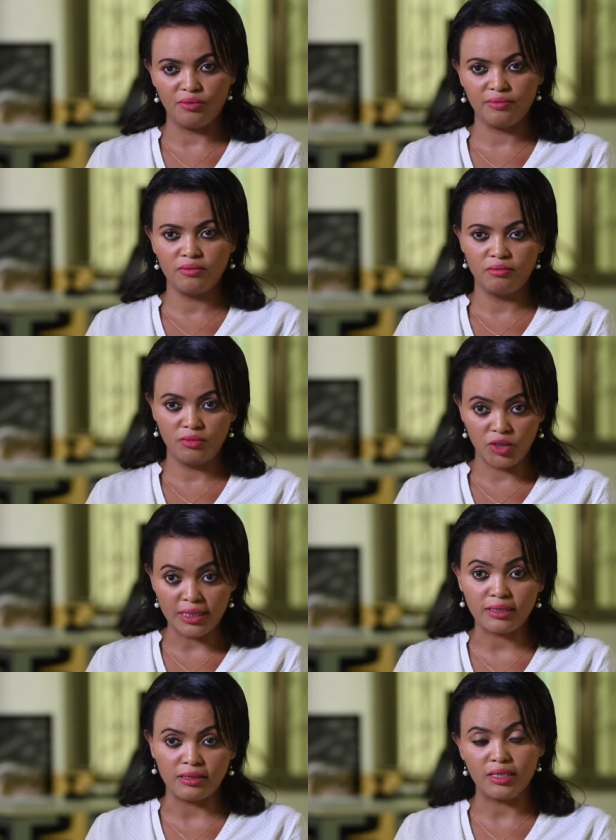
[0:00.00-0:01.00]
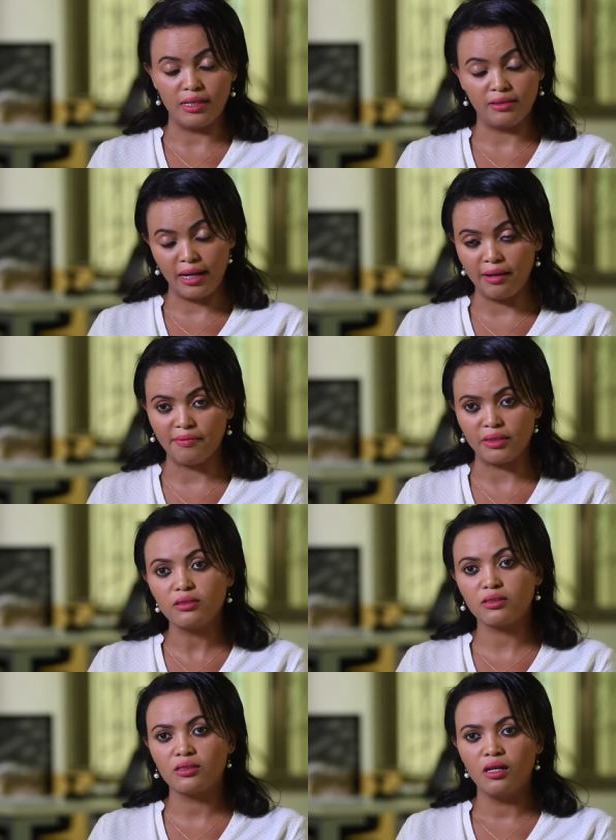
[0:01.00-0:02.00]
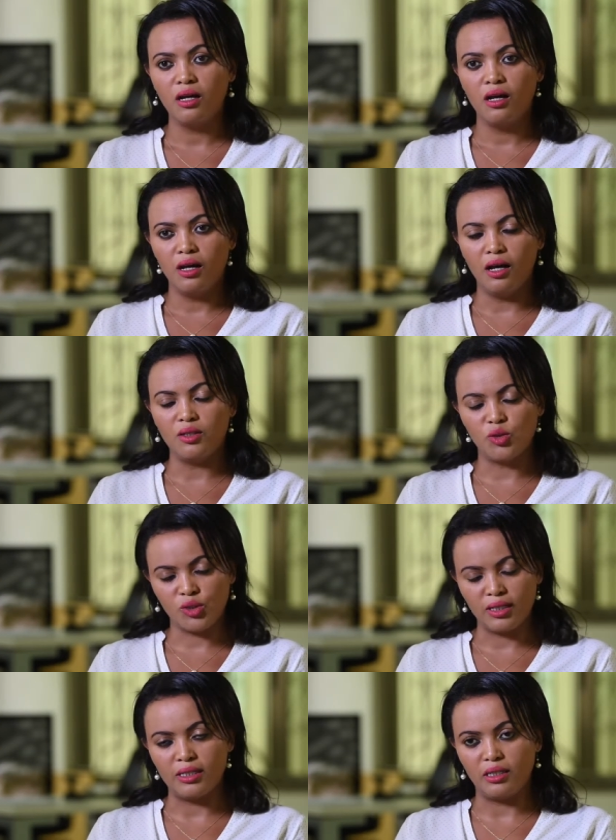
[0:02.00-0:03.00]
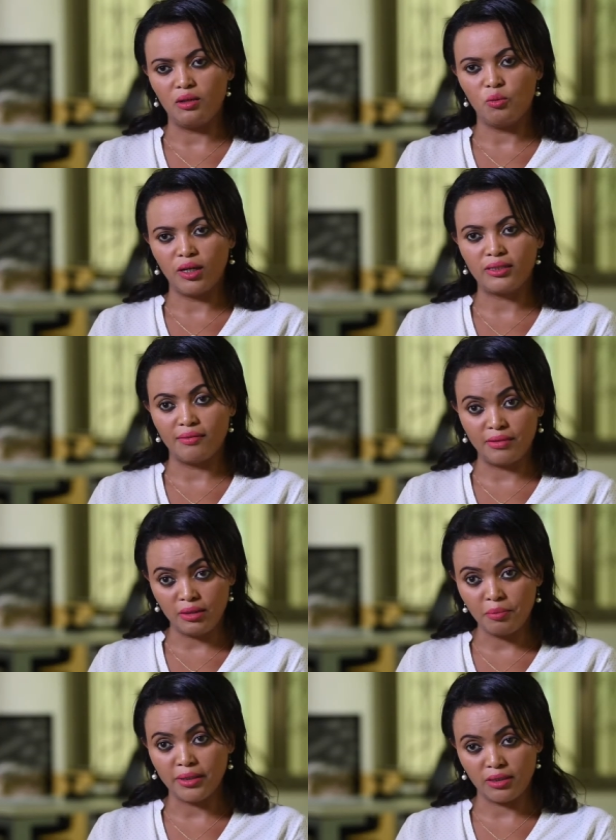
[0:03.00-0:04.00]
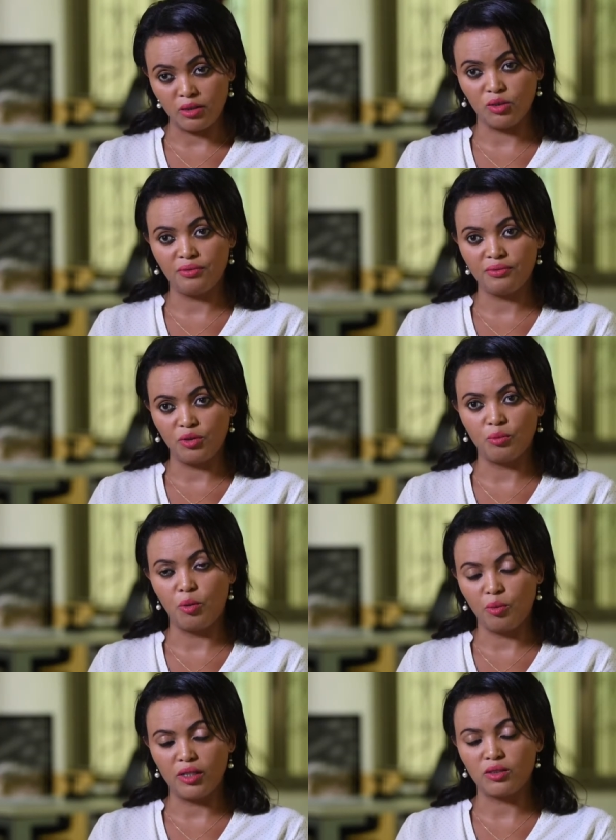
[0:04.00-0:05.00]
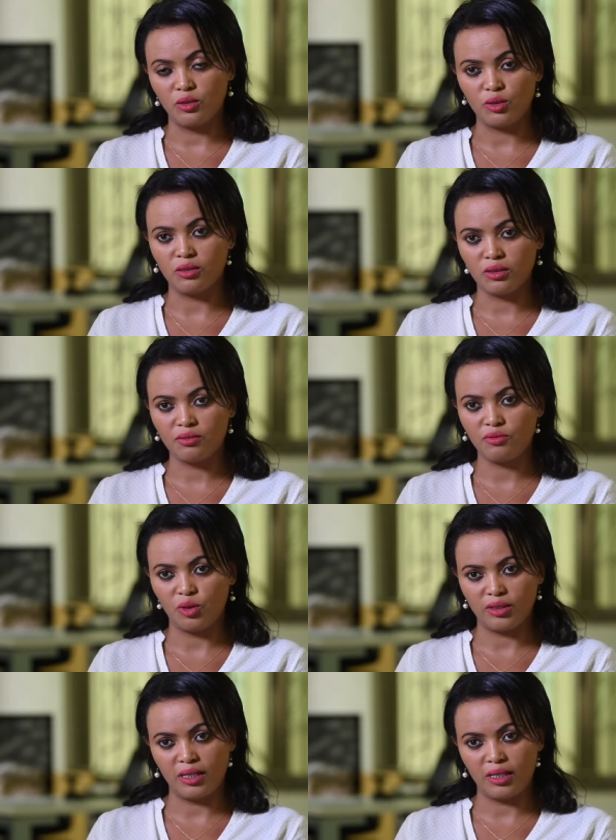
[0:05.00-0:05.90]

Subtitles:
of justice and relevance to study what 70% of your population uses for